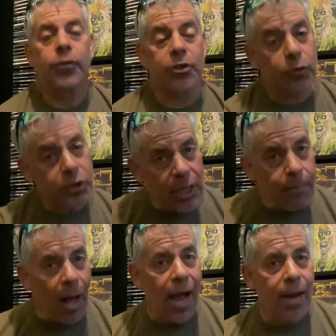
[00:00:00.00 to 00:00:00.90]
as you can see
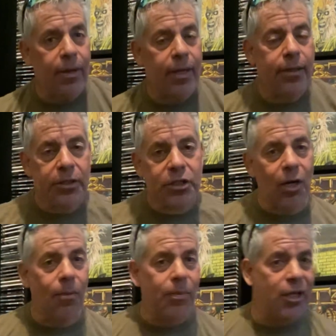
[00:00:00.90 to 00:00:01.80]
behind me, this is going
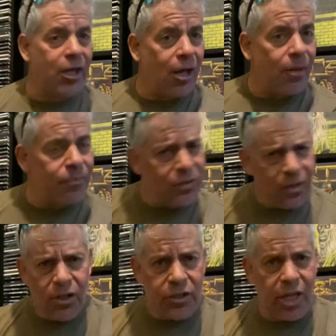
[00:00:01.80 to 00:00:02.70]
to be
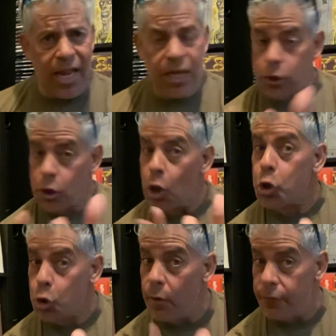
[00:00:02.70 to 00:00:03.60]
today's
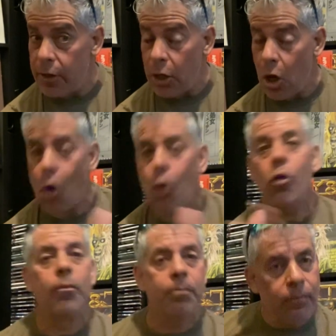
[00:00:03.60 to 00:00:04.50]
short video
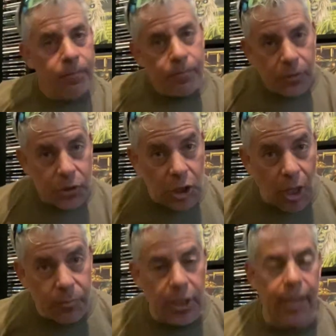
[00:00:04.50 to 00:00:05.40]

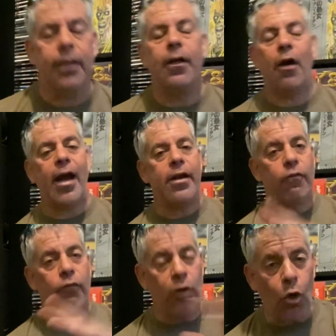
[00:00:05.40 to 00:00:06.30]
subject. All right.
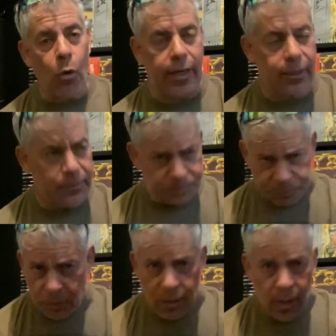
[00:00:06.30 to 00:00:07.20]
Real quick.
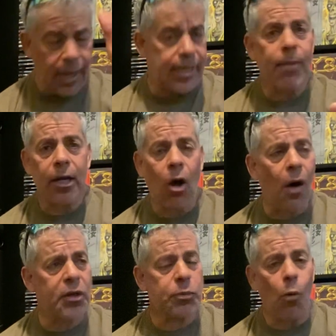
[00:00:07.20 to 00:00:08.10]
I get in my car
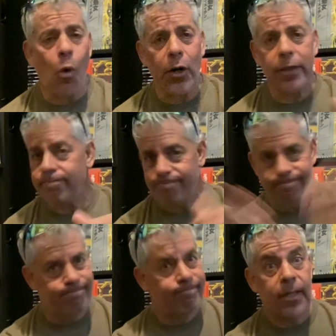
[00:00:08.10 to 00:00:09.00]
this morning.
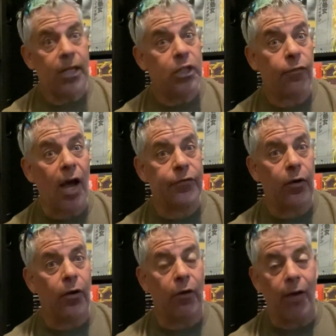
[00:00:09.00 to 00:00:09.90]
It's
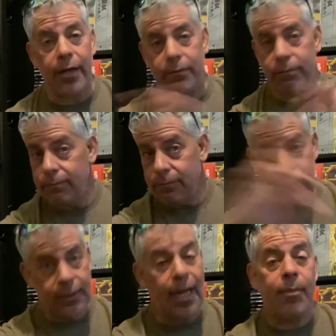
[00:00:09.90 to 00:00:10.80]
5:30, right?
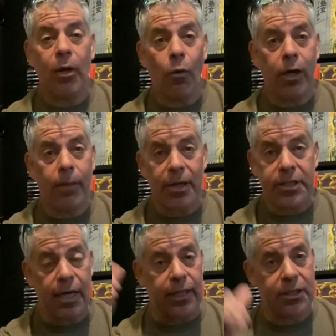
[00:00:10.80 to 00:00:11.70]
Got to be at work by
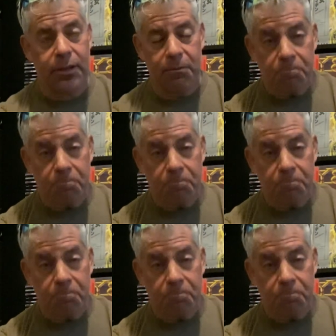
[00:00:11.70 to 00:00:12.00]
6.